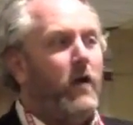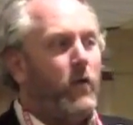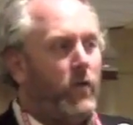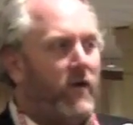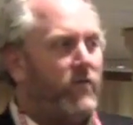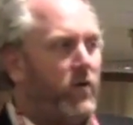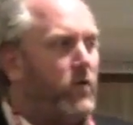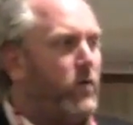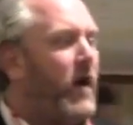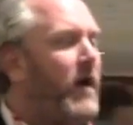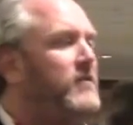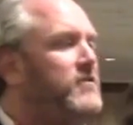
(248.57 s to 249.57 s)
Reverend
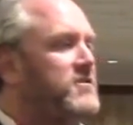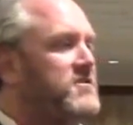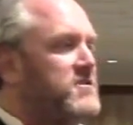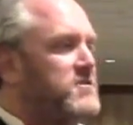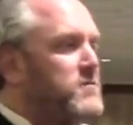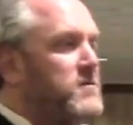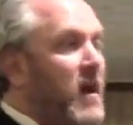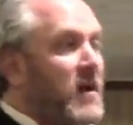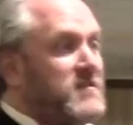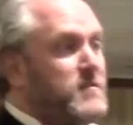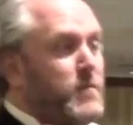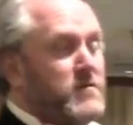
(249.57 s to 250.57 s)
Wright, just as we're
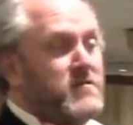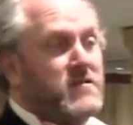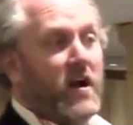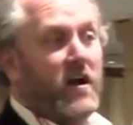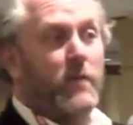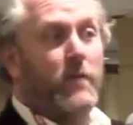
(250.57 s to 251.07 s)
not supposed to talk